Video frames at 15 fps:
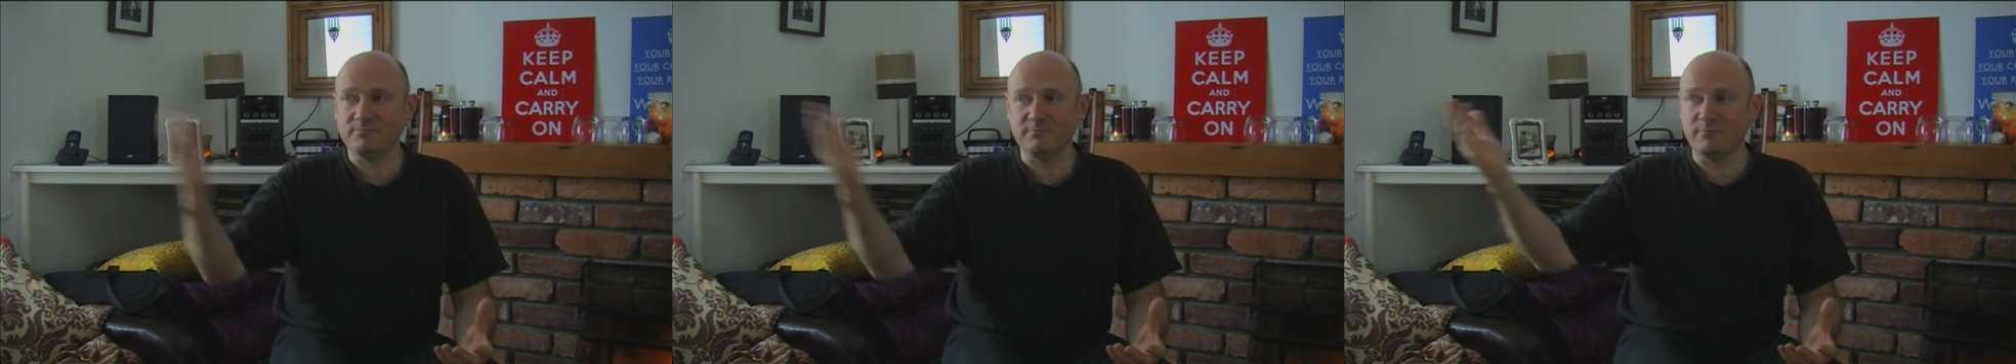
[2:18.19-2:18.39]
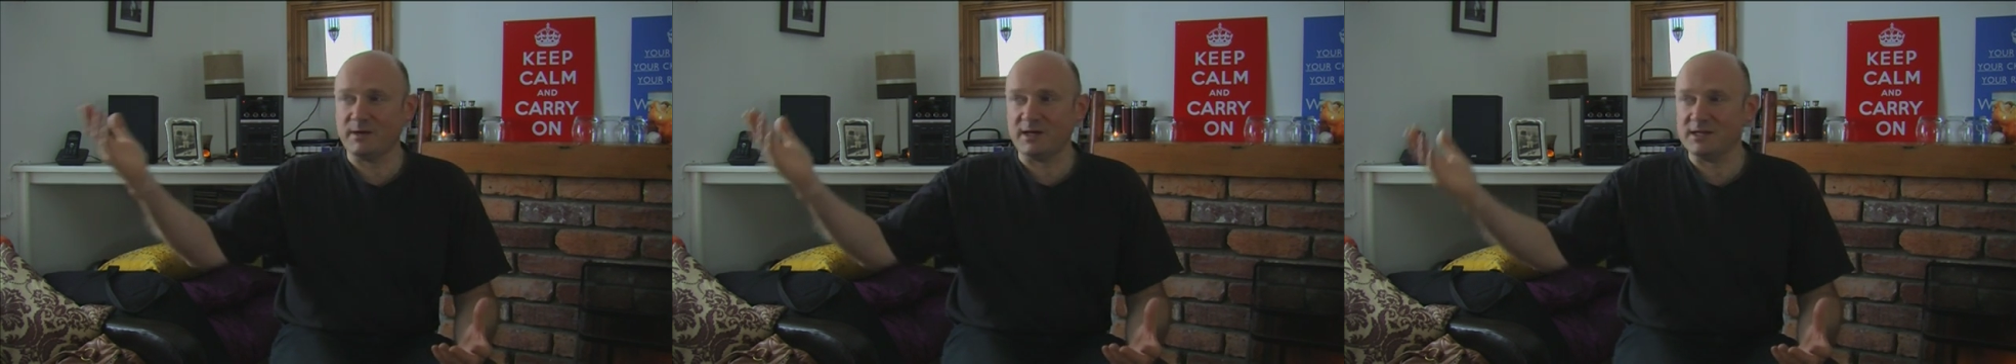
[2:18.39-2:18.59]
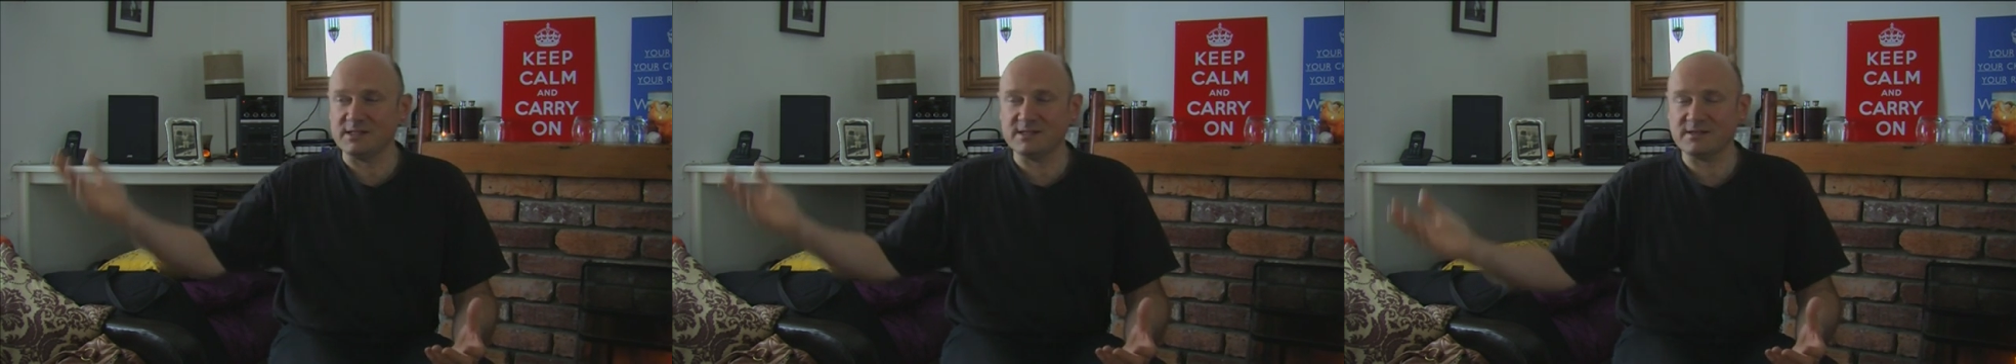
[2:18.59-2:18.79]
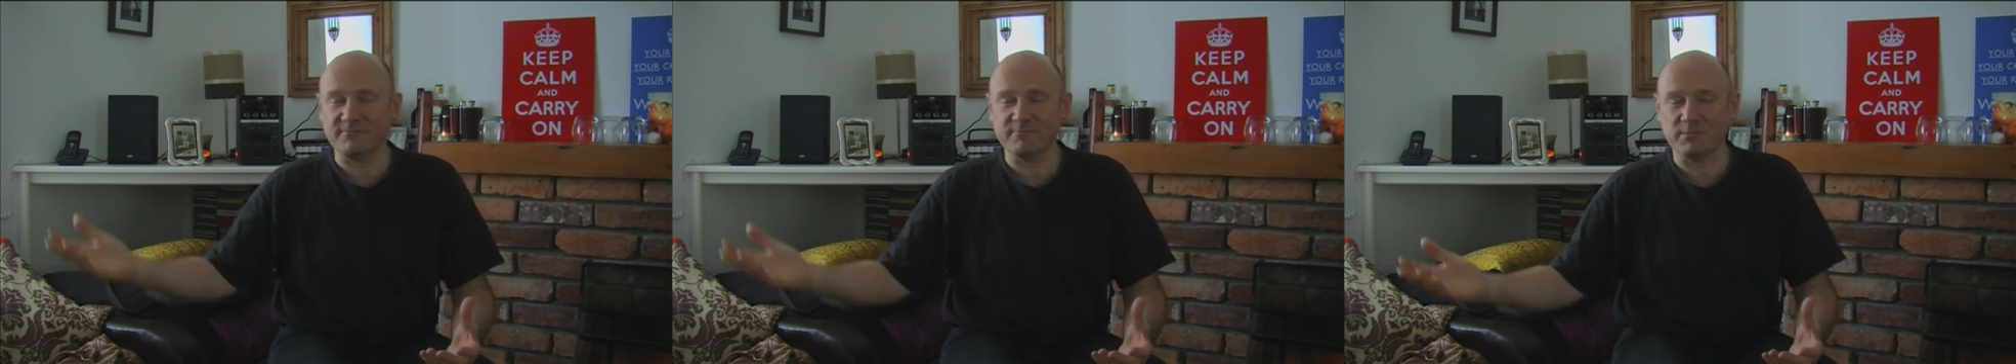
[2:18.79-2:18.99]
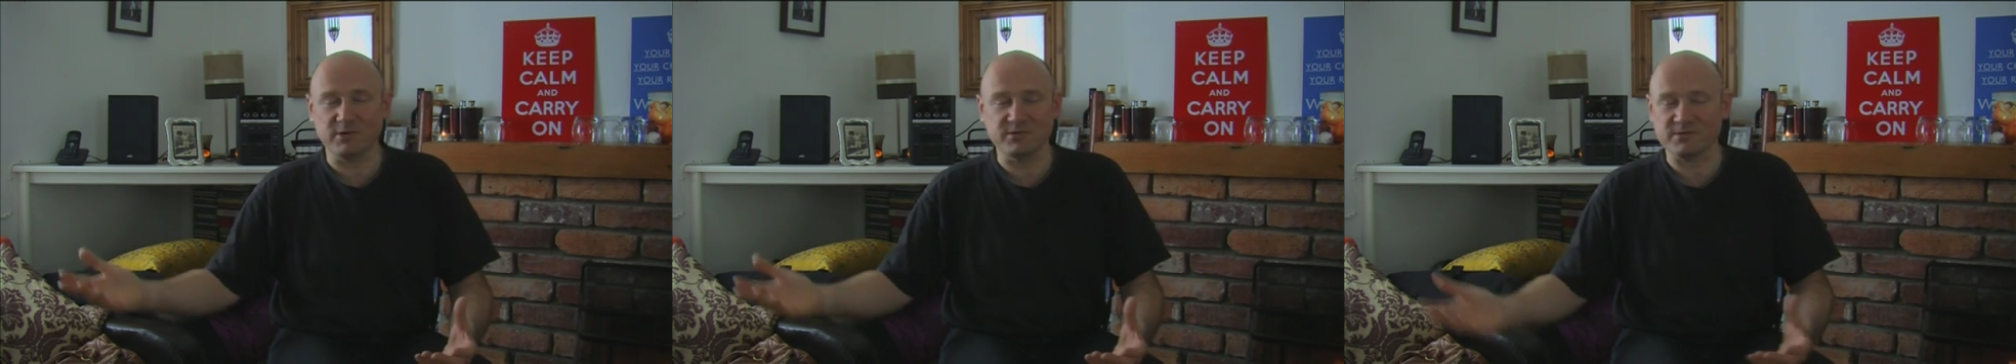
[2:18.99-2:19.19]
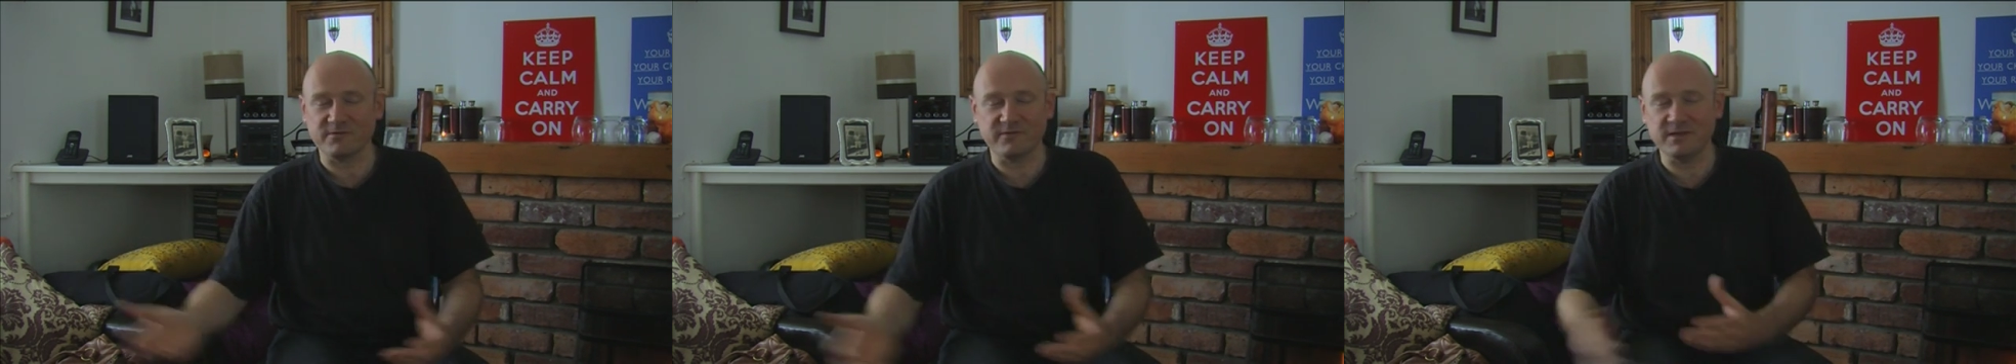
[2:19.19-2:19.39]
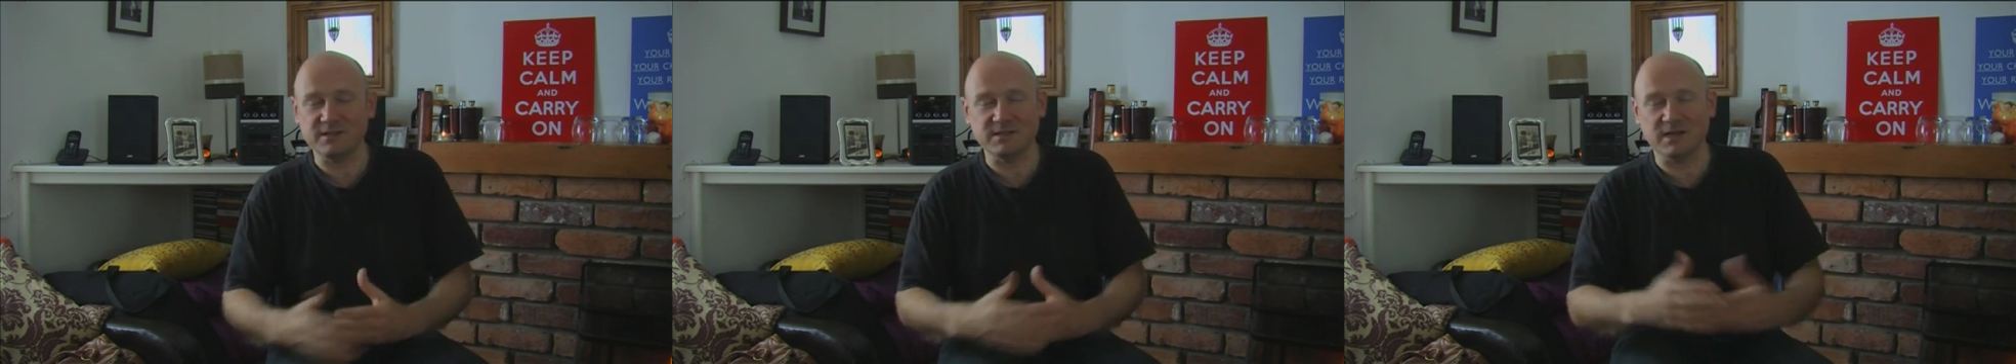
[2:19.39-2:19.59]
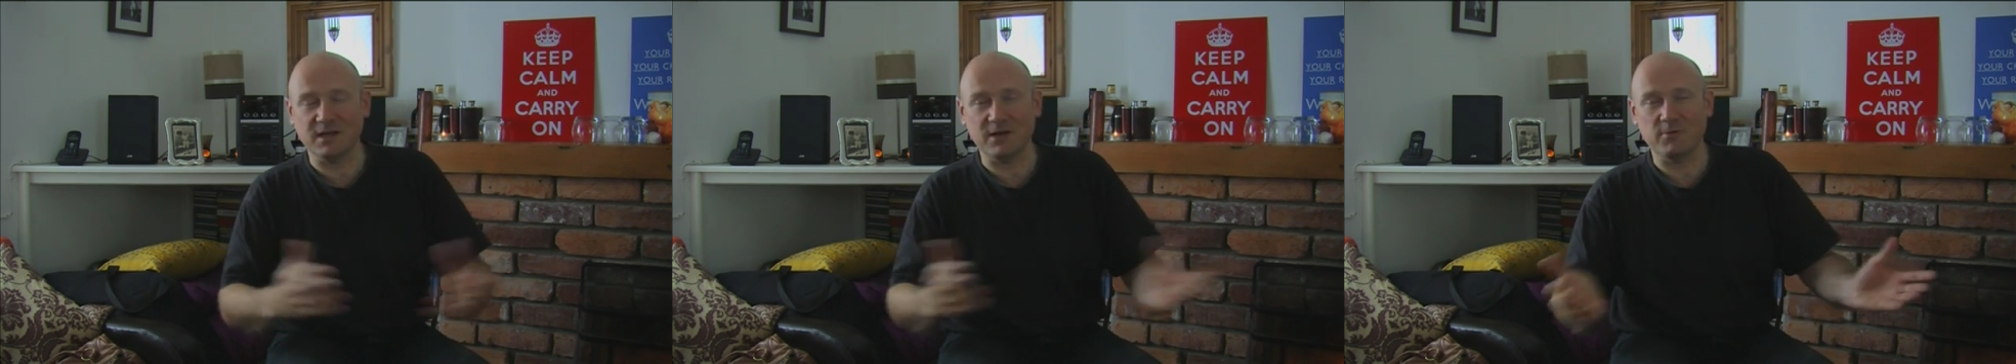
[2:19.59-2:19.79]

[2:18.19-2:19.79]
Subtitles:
buy 7 bowls off the internet,